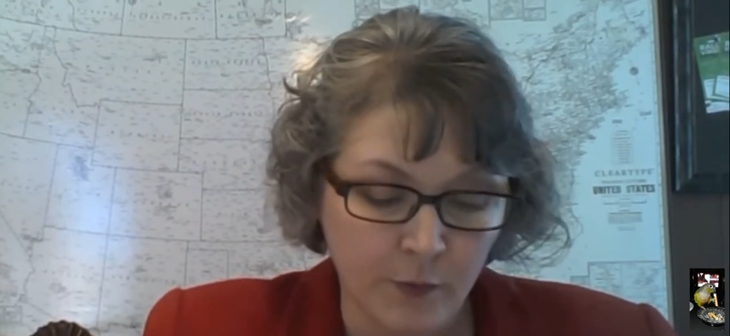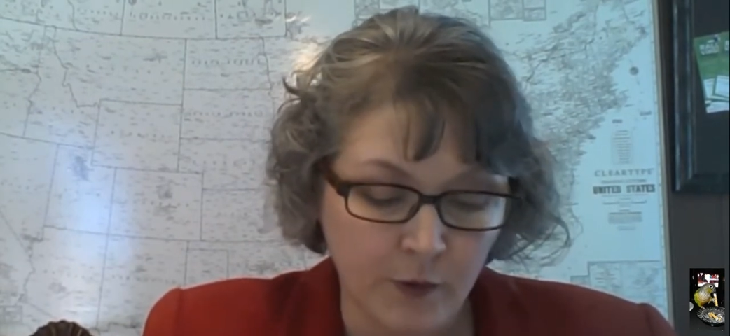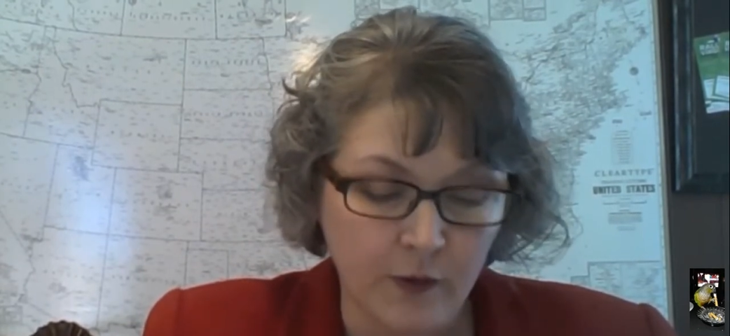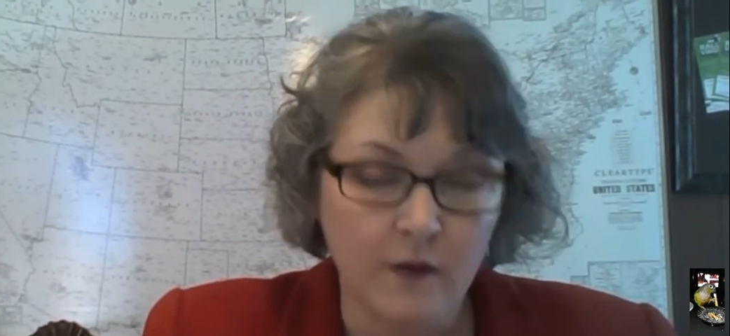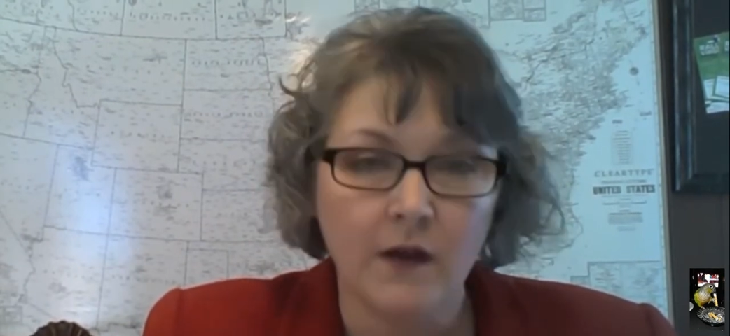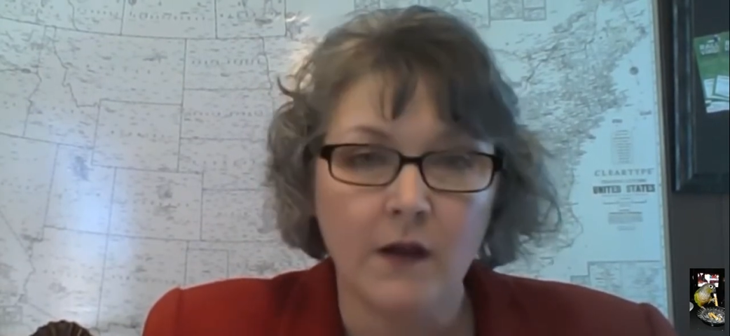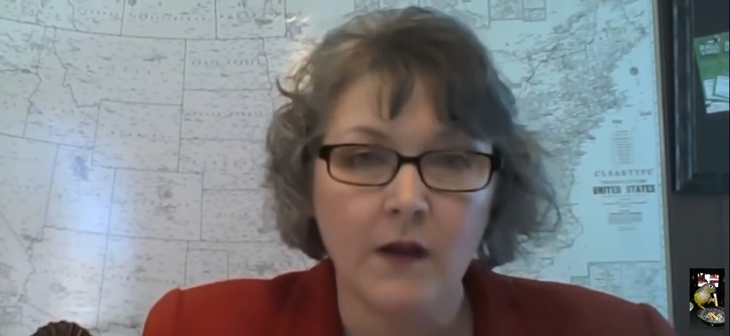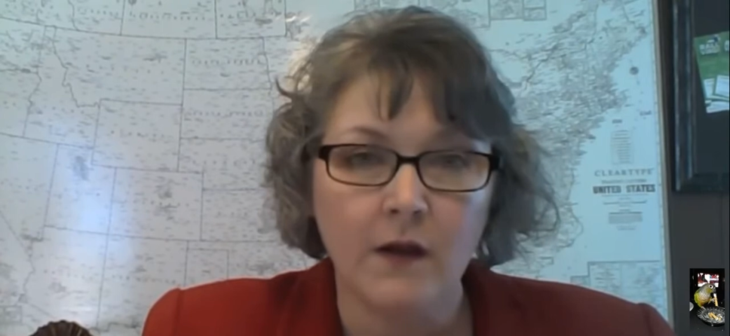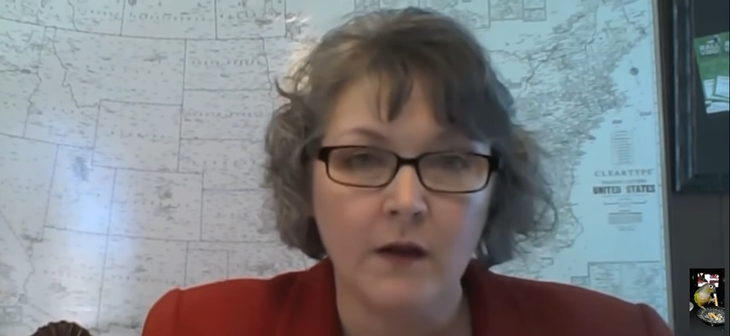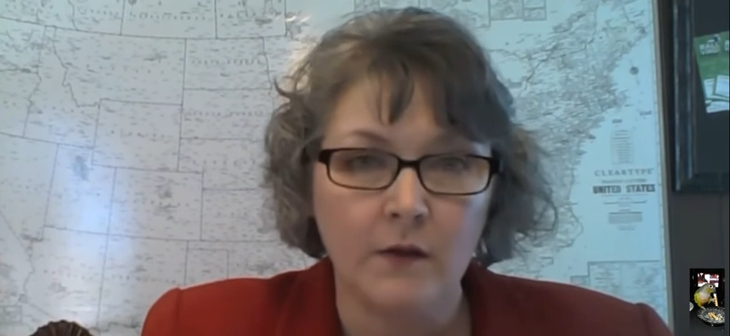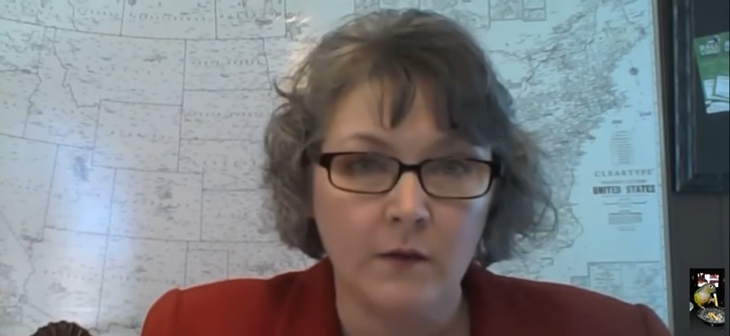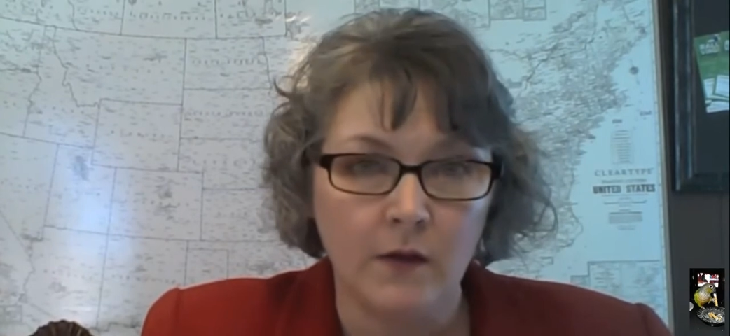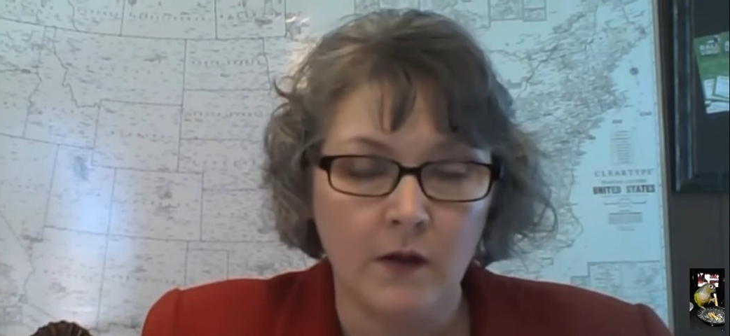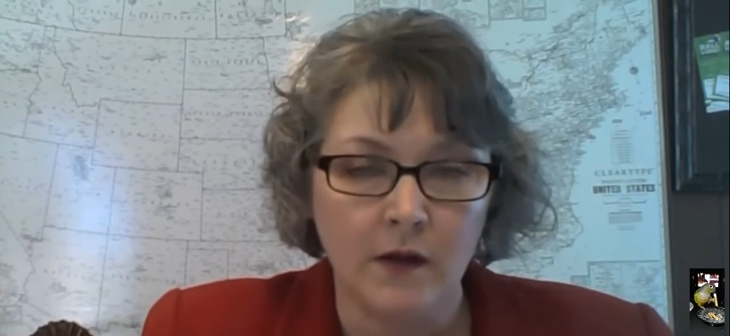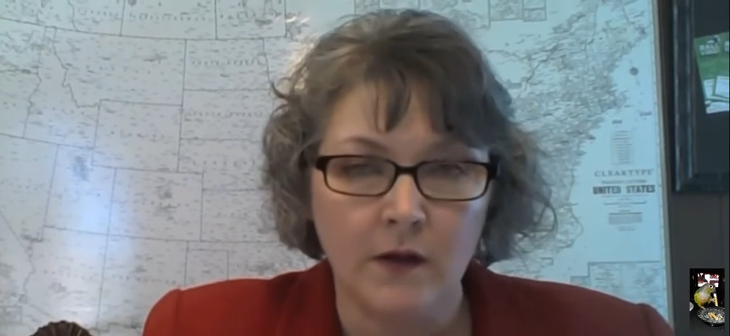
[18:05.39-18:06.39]

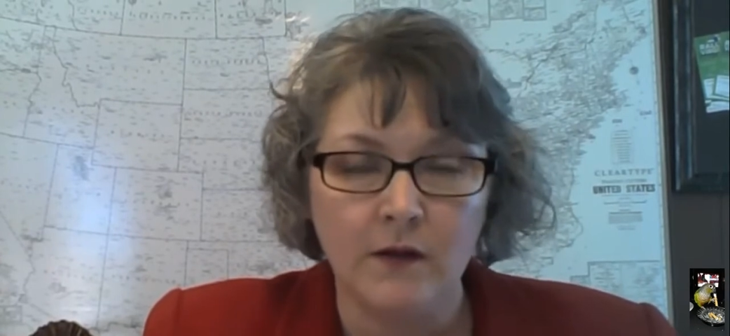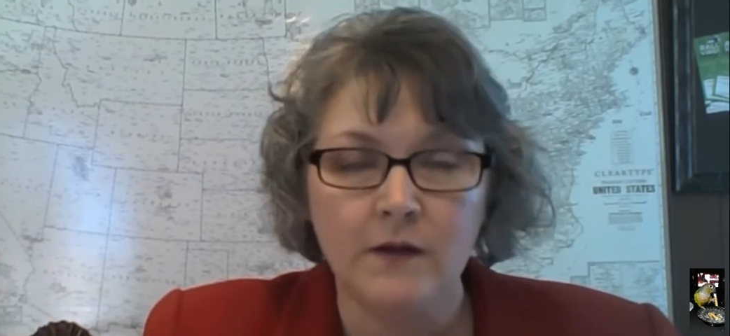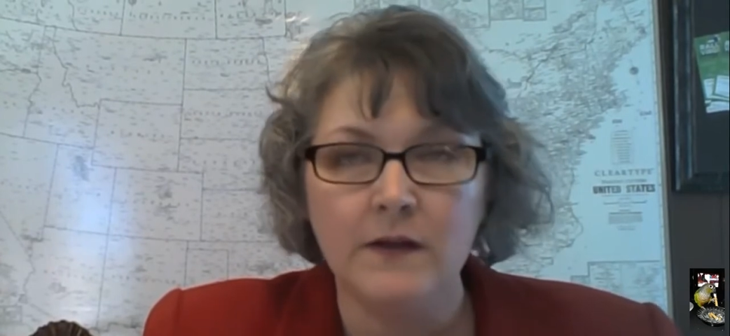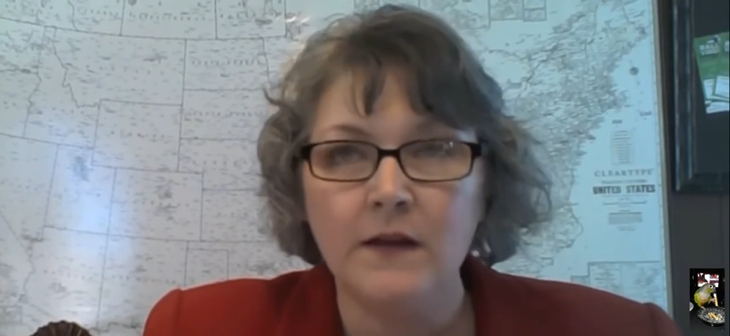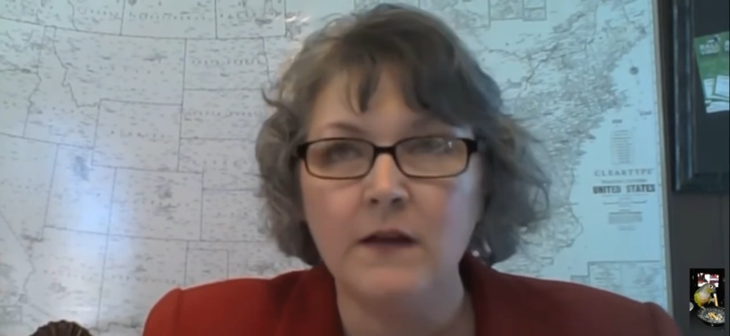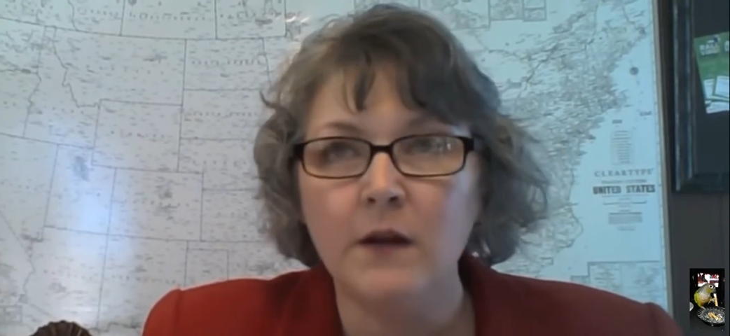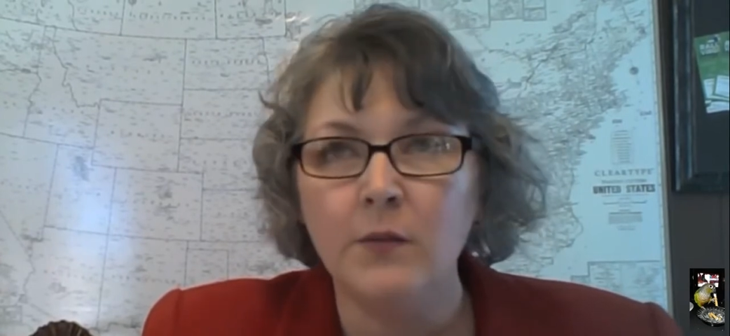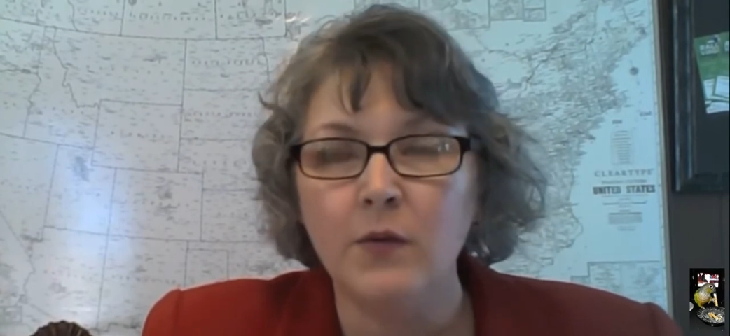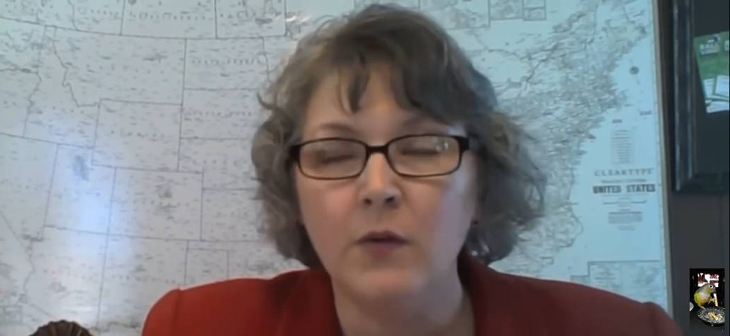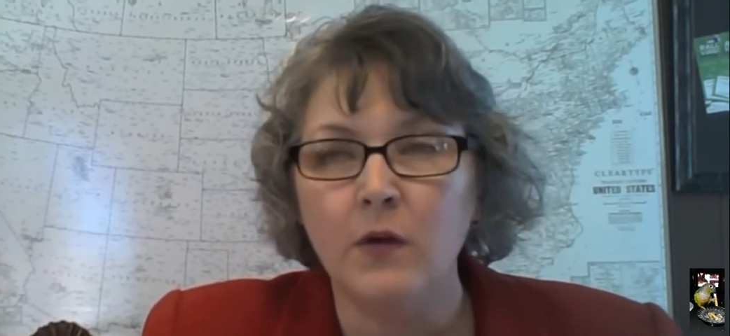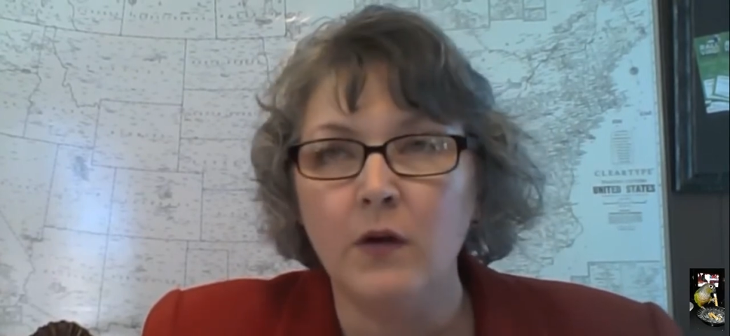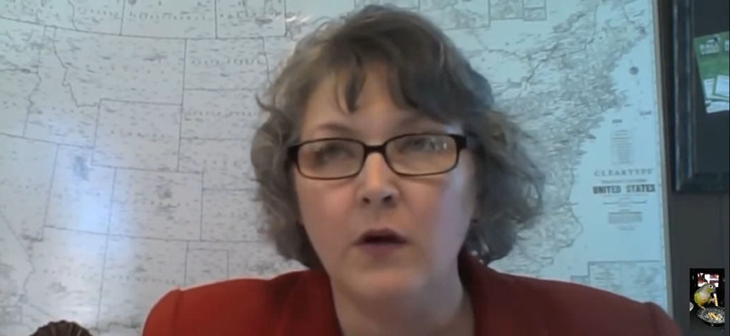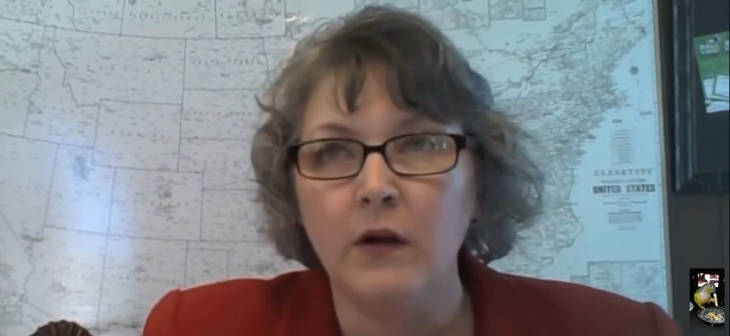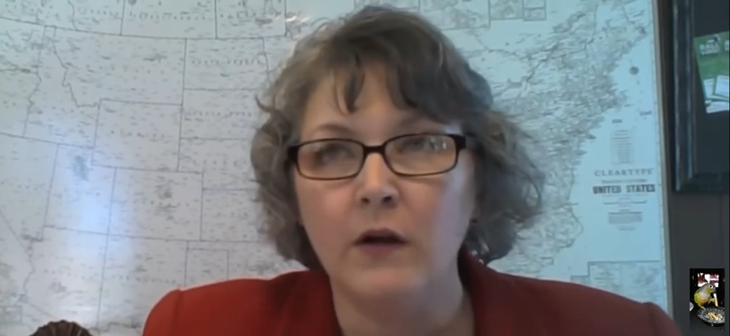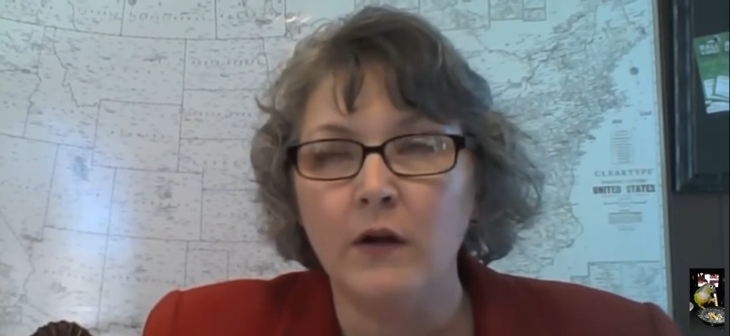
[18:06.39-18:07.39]

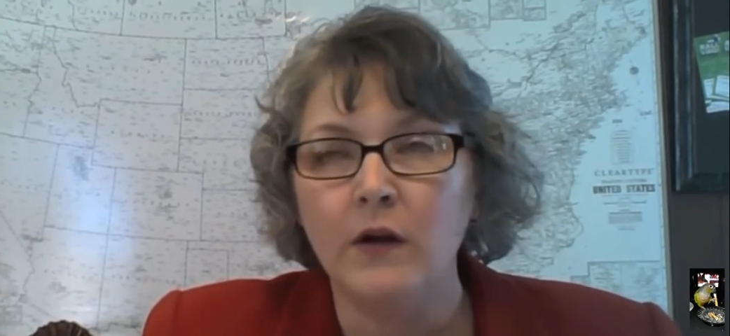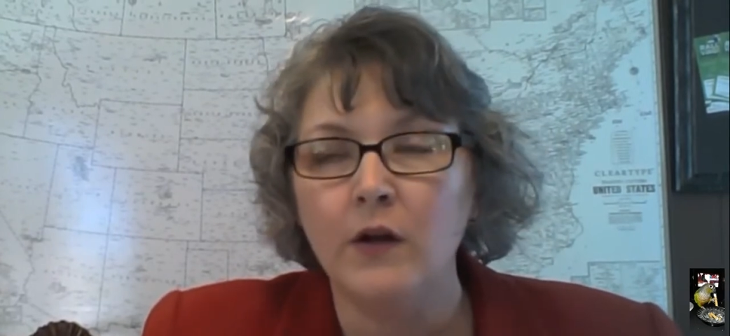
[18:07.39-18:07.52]
DWR